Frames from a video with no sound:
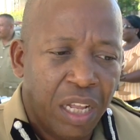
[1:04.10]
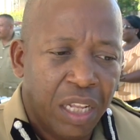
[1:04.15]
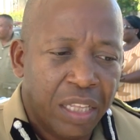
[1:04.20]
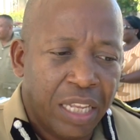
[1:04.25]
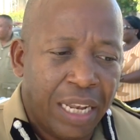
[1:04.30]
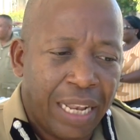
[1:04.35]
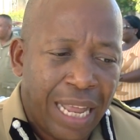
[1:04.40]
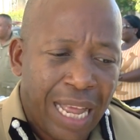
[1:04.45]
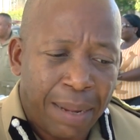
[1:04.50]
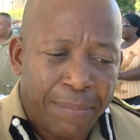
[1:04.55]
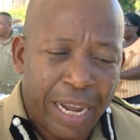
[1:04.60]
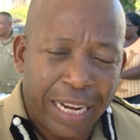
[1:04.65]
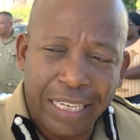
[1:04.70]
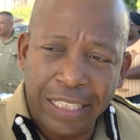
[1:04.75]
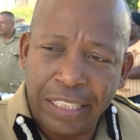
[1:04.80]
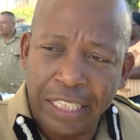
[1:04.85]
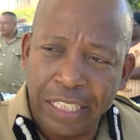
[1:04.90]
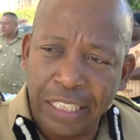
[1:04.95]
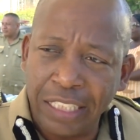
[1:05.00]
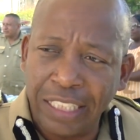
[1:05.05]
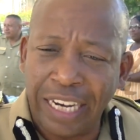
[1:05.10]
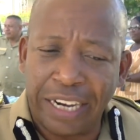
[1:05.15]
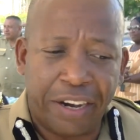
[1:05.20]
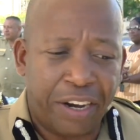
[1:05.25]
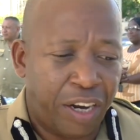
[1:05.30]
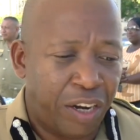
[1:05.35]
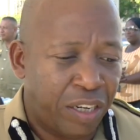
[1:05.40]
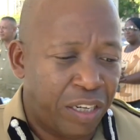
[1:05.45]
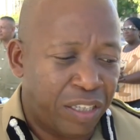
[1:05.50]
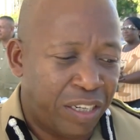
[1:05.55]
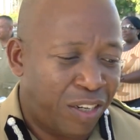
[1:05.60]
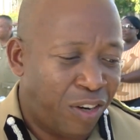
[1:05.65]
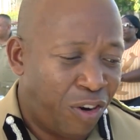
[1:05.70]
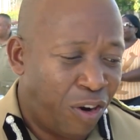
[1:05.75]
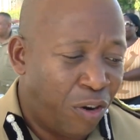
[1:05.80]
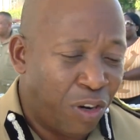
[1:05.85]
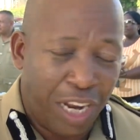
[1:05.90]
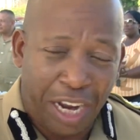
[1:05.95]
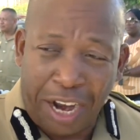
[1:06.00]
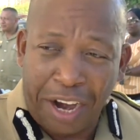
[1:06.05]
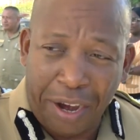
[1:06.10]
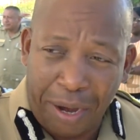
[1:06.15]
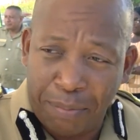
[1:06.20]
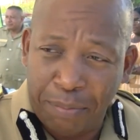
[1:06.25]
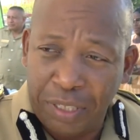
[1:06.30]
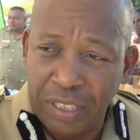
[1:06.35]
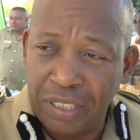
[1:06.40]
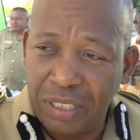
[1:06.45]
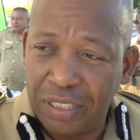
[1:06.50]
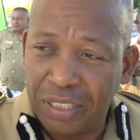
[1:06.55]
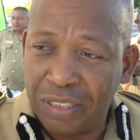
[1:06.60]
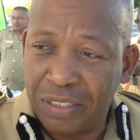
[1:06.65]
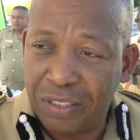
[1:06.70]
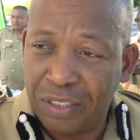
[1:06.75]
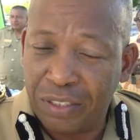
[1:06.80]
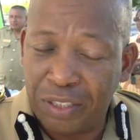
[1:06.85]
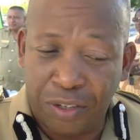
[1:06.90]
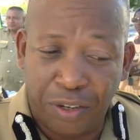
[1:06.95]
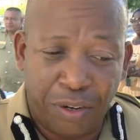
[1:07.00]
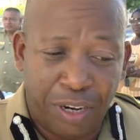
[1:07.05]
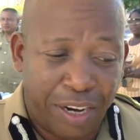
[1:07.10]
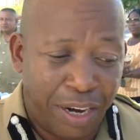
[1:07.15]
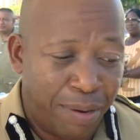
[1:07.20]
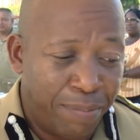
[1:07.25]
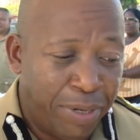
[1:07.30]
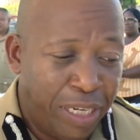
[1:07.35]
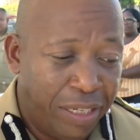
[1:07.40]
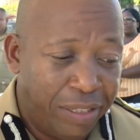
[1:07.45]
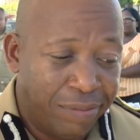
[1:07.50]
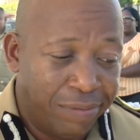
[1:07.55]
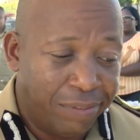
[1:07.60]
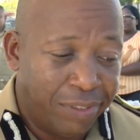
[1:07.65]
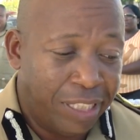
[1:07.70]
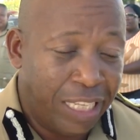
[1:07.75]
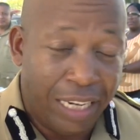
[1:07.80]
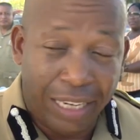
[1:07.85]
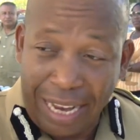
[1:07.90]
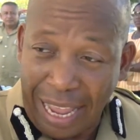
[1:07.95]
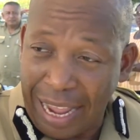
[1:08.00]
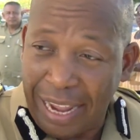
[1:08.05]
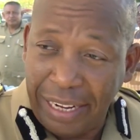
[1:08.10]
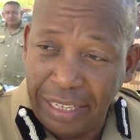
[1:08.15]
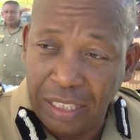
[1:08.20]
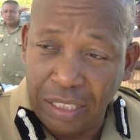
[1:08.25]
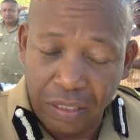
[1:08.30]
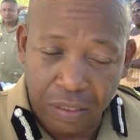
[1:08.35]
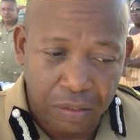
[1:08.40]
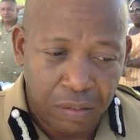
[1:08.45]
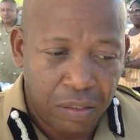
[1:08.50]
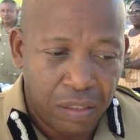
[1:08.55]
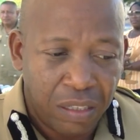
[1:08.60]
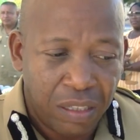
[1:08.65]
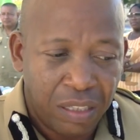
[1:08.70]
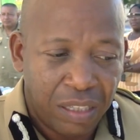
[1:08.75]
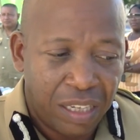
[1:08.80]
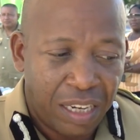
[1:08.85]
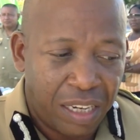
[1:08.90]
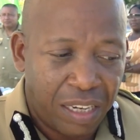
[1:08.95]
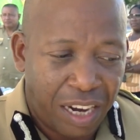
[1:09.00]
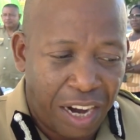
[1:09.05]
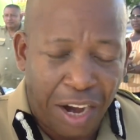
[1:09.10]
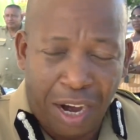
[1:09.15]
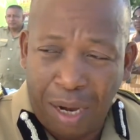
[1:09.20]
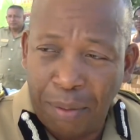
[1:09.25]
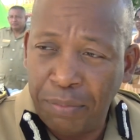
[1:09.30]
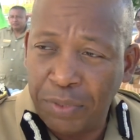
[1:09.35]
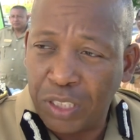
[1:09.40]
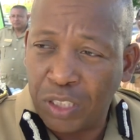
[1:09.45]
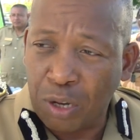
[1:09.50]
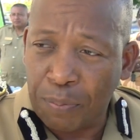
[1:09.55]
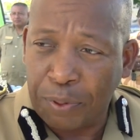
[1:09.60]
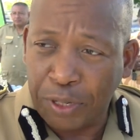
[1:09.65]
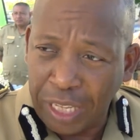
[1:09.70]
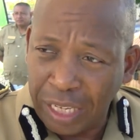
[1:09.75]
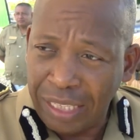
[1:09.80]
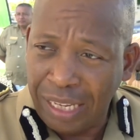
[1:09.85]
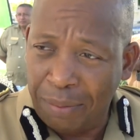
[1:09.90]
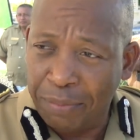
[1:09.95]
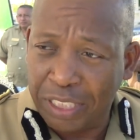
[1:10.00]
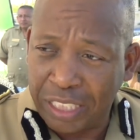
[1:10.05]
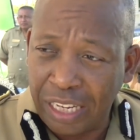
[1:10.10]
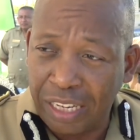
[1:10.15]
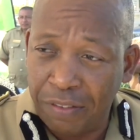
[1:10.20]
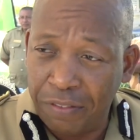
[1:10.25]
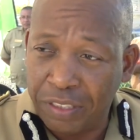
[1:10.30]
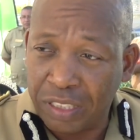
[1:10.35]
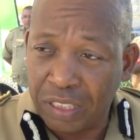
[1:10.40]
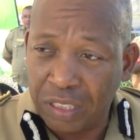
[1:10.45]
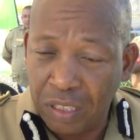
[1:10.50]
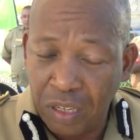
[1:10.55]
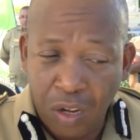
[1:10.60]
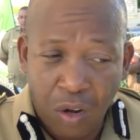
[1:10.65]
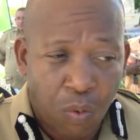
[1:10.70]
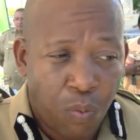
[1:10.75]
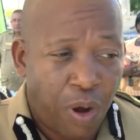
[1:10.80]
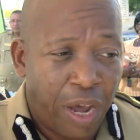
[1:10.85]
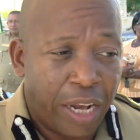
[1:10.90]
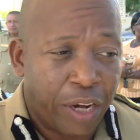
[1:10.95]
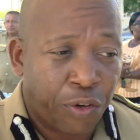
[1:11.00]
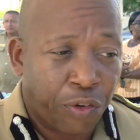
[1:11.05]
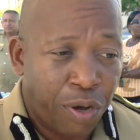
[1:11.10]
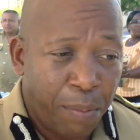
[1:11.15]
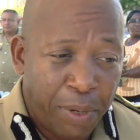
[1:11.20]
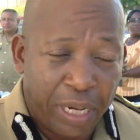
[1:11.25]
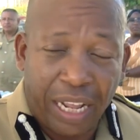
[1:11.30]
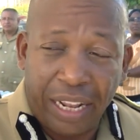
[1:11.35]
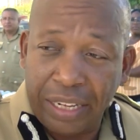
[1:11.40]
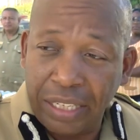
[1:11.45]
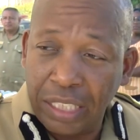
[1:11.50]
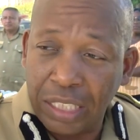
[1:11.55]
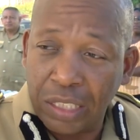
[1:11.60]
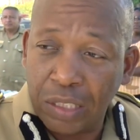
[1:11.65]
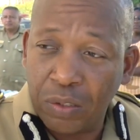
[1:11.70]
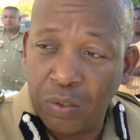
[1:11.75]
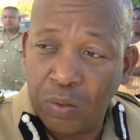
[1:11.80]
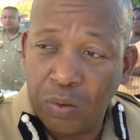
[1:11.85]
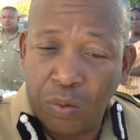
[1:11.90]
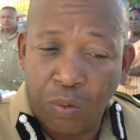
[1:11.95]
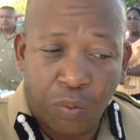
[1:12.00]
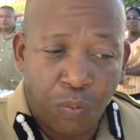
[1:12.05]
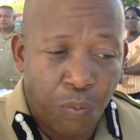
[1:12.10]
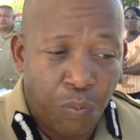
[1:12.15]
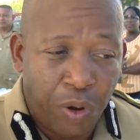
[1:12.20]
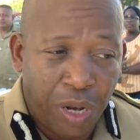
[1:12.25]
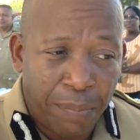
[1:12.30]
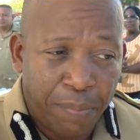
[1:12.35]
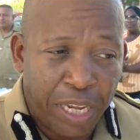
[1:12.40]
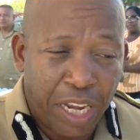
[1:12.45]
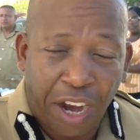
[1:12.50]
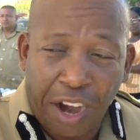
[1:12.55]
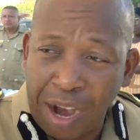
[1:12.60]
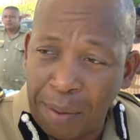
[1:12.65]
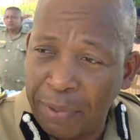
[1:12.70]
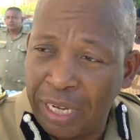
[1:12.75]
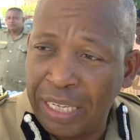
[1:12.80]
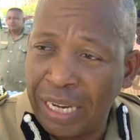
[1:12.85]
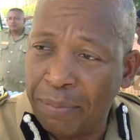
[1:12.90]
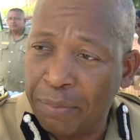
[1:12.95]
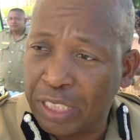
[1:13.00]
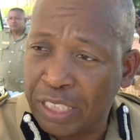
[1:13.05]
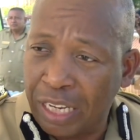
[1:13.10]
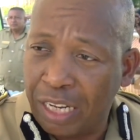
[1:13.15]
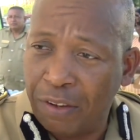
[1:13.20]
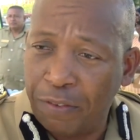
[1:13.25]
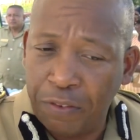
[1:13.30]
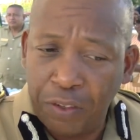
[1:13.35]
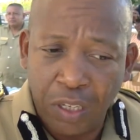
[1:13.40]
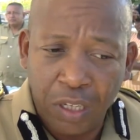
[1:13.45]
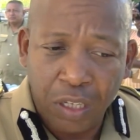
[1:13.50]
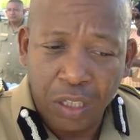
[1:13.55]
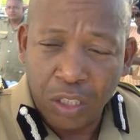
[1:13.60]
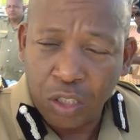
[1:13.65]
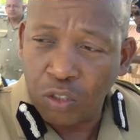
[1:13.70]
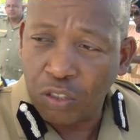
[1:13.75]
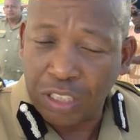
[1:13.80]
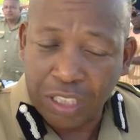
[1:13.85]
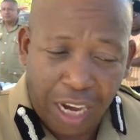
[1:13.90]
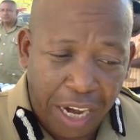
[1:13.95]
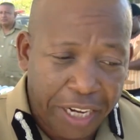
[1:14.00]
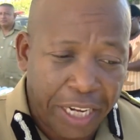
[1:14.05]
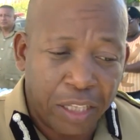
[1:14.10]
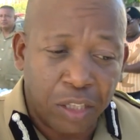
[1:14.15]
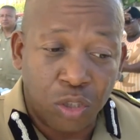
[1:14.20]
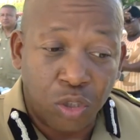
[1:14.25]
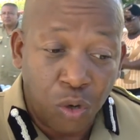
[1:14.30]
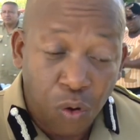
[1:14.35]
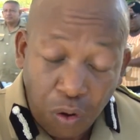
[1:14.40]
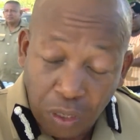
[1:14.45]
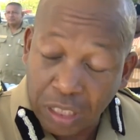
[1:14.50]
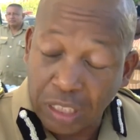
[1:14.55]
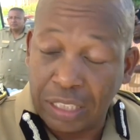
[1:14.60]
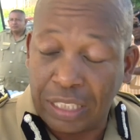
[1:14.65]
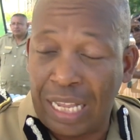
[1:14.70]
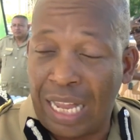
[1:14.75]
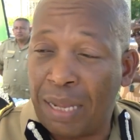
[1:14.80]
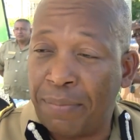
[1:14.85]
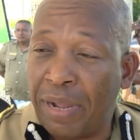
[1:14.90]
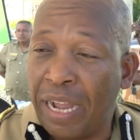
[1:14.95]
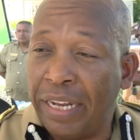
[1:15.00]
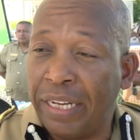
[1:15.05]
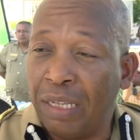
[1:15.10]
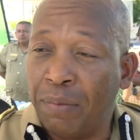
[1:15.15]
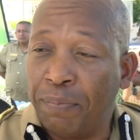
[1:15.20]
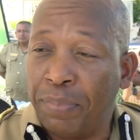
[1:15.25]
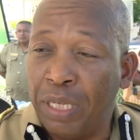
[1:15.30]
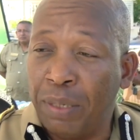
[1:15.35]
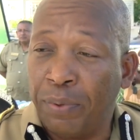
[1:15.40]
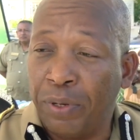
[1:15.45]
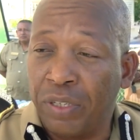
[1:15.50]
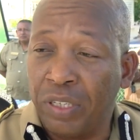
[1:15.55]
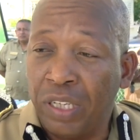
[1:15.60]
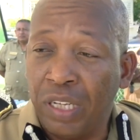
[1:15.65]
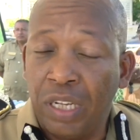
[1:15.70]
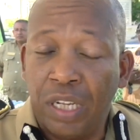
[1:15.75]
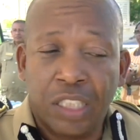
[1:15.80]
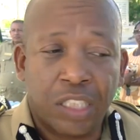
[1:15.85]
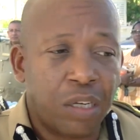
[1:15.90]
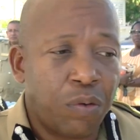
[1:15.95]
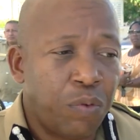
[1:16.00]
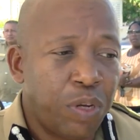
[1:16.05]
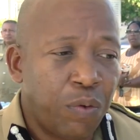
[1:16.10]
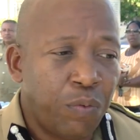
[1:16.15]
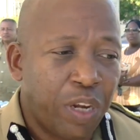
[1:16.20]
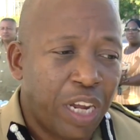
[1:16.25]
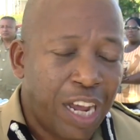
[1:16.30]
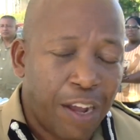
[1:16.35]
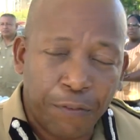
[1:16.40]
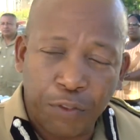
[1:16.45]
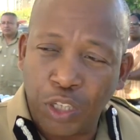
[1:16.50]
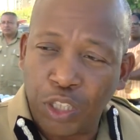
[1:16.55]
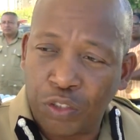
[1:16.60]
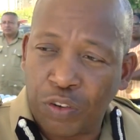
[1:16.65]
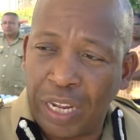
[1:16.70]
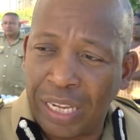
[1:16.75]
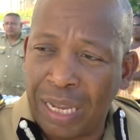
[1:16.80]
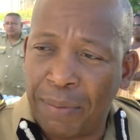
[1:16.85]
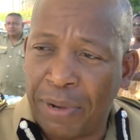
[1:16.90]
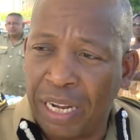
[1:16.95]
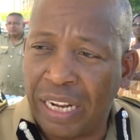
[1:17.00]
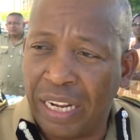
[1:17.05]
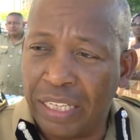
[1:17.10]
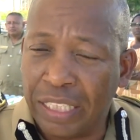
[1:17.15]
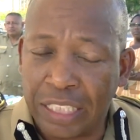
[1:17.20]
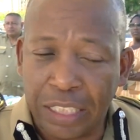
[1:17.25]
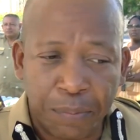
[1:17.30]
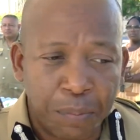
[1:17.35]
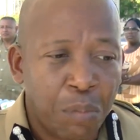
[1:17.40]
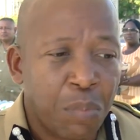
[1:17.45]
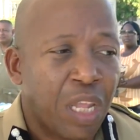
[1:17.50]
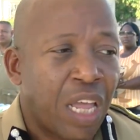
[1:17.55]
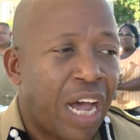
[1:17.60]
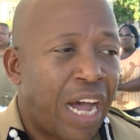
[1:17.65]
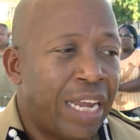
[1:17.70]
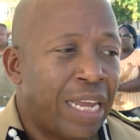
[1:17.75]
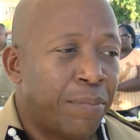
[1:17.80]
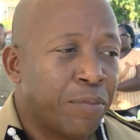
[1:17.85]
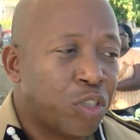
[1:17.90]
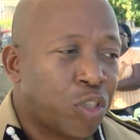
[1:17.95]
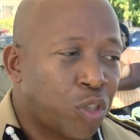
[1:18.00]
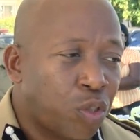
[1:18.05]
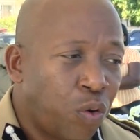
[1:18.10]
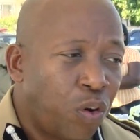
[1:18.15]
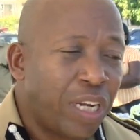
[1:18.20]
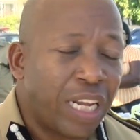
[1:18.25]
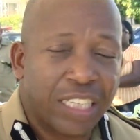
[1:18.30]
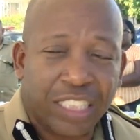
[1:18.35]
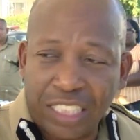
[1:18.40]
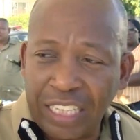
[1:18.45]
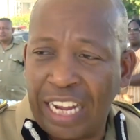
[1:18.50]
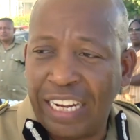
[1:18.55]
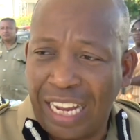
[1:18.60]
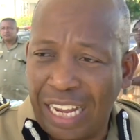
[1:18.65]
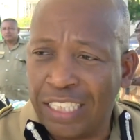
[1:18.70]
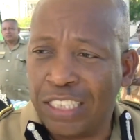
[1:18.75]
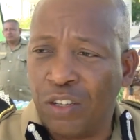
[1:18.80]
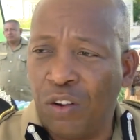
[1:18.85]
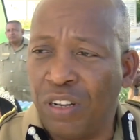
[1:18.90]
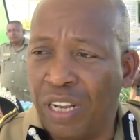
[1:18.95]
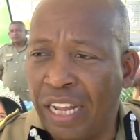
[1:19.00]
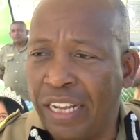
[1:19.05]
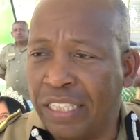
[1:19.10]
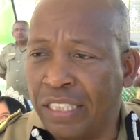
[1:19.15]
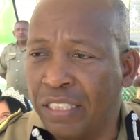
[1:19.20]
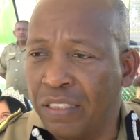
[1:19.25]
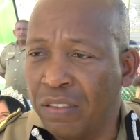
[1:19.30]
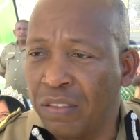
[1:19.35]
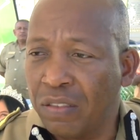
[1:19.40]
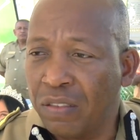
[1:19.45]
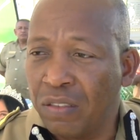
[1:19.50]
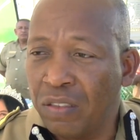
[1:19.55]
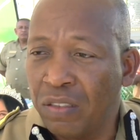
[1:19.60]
the law-abiding citizens are unarmed or are being denied arms to protect themselves, while criminals will be arming themselves to target those law-abiding people. So we have to strike a balance. I am sure that Shine has gun license.